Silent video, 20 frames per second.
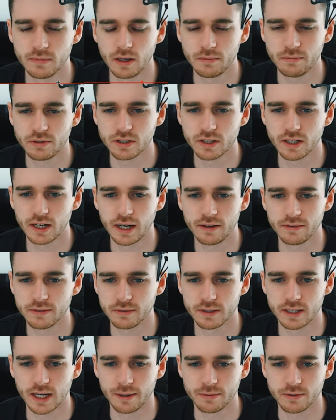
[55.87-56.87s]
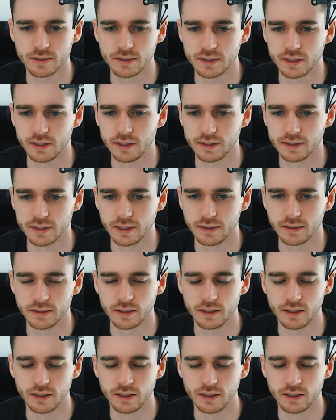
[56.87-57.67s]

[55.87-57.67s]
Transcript: I'm just gonna have some captions in the center